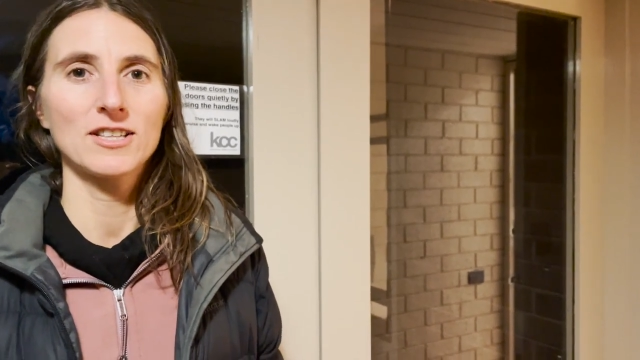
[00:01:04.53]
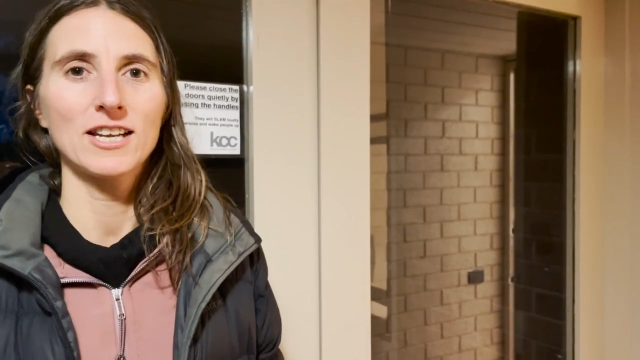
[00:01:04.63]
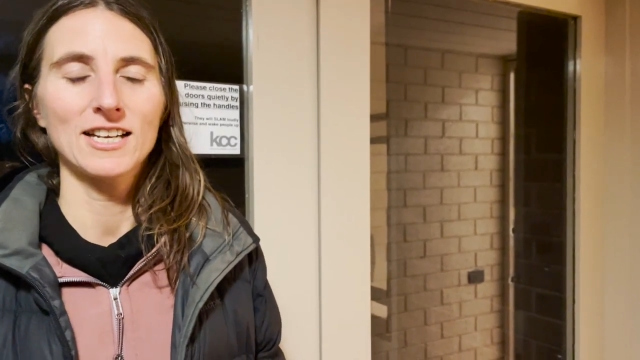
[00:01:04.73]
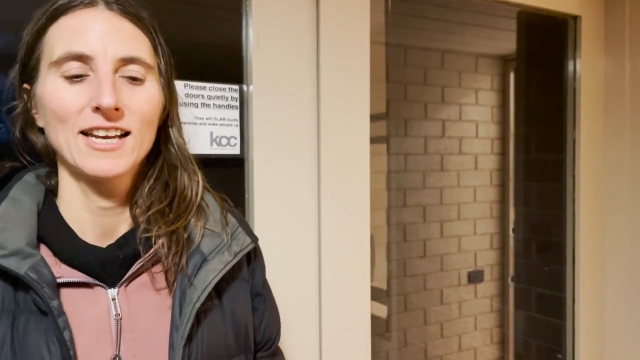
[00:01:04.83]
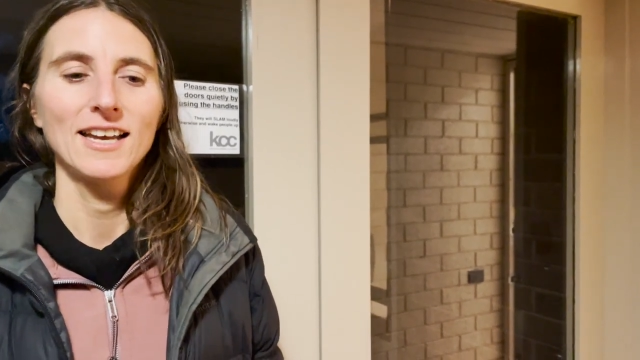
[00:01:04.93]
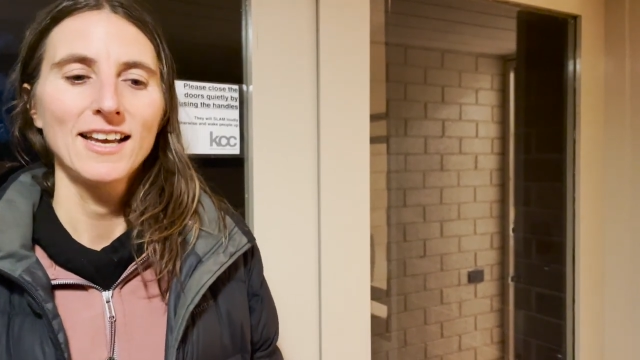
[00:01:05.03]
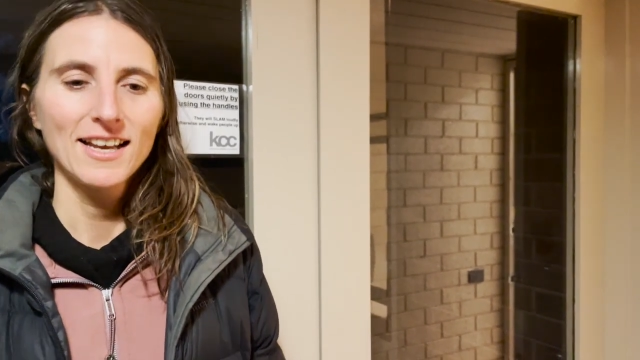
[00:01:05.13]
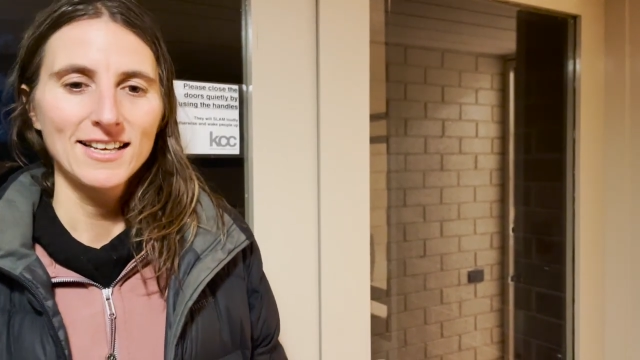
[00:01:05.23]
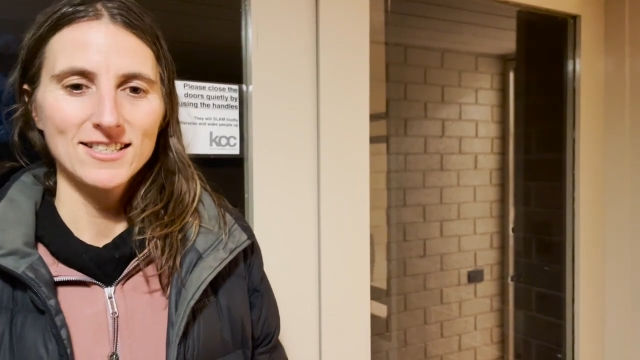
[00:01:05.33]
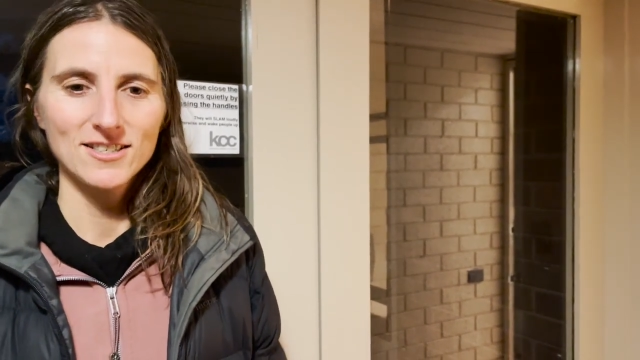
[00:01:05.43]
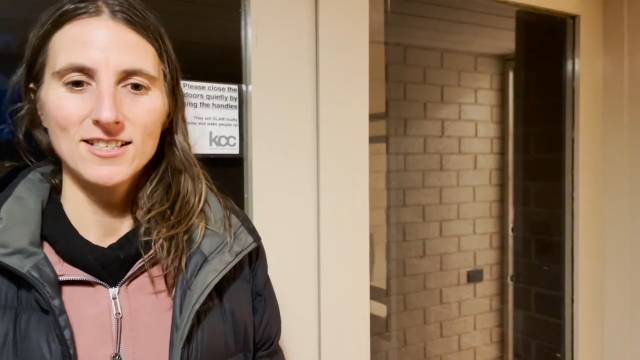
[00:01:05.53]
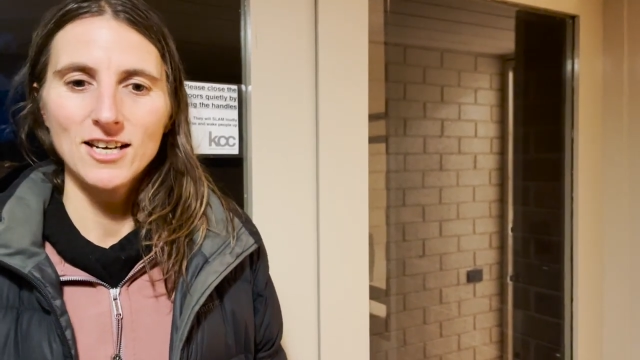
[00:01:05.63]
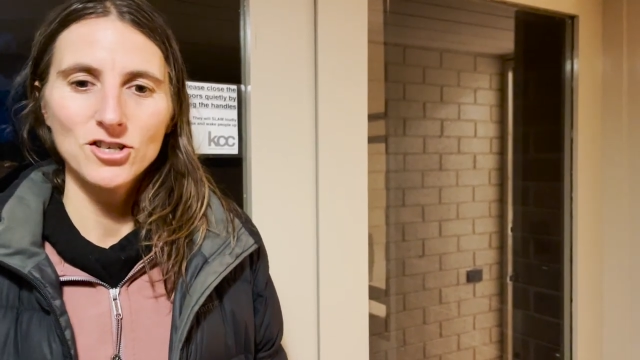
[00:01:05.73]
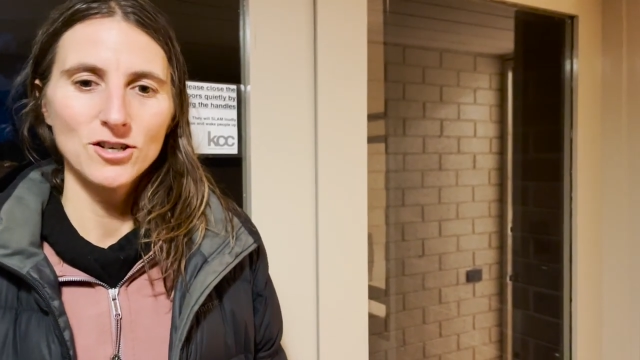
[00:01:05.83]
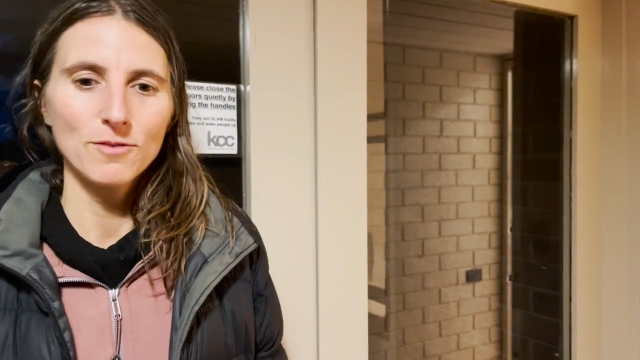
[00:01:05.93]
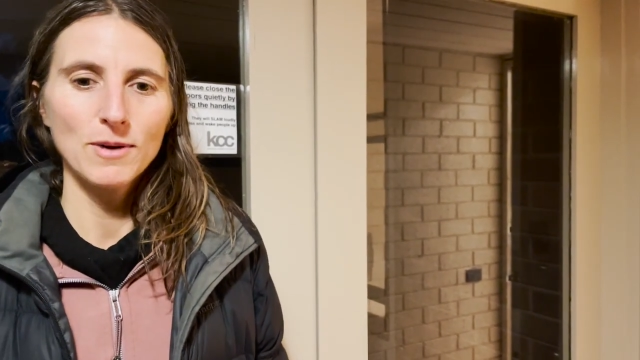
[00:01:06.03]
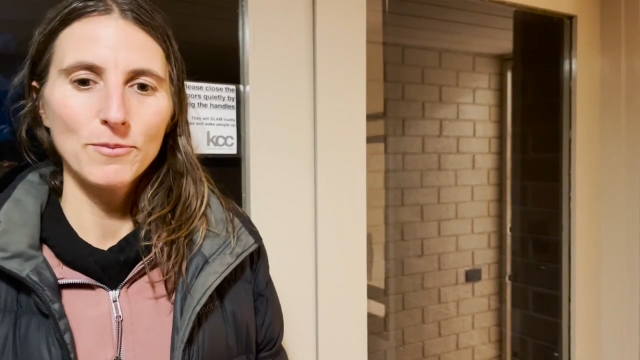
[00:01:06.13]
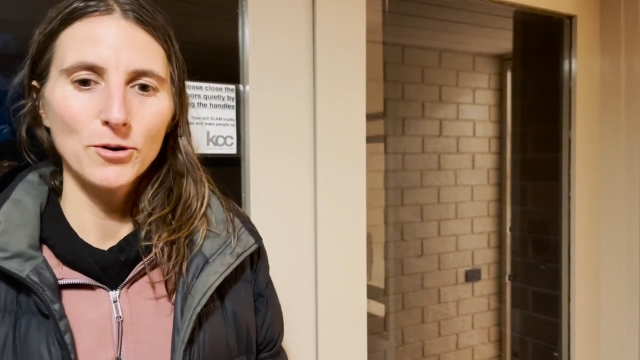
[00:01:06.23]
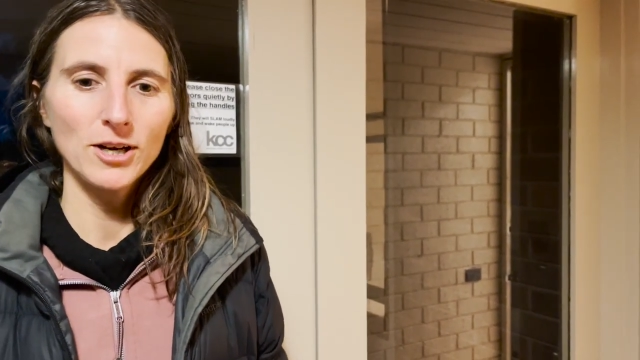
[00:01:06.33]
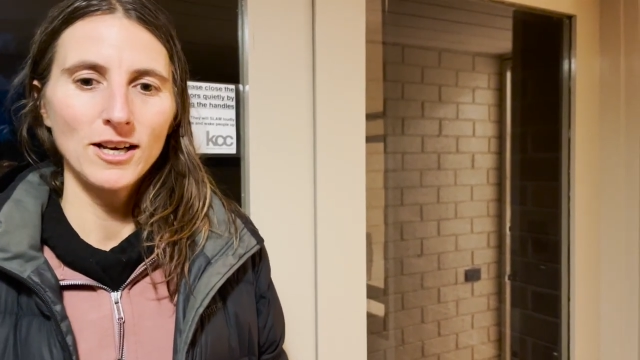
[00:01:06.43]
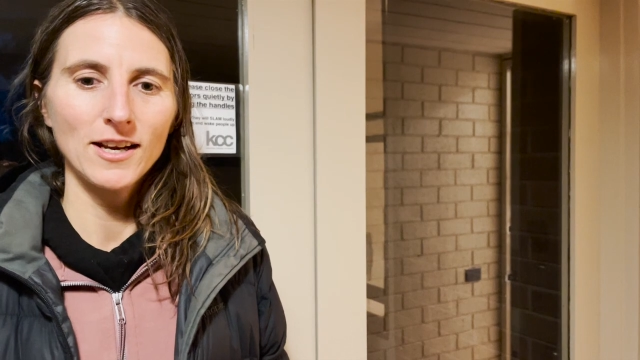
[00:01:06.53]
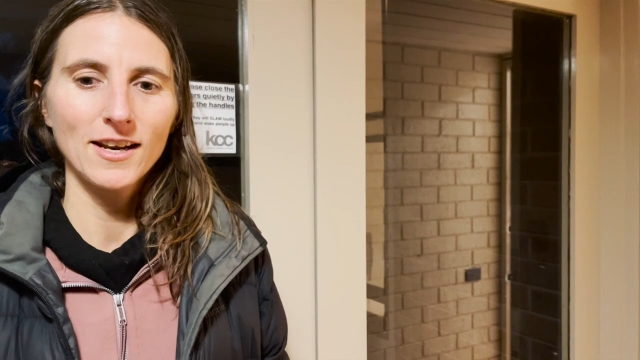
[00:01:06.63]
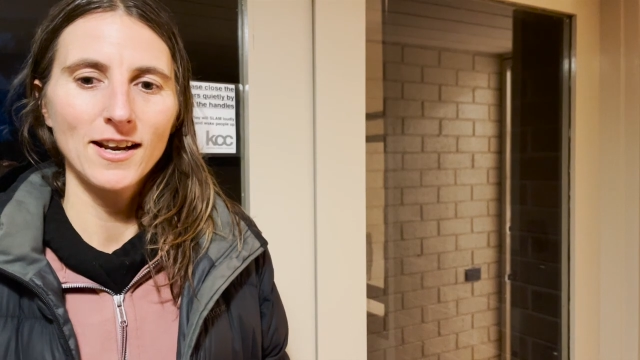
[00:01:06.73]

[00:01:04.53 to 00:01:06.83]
that sensation in my body.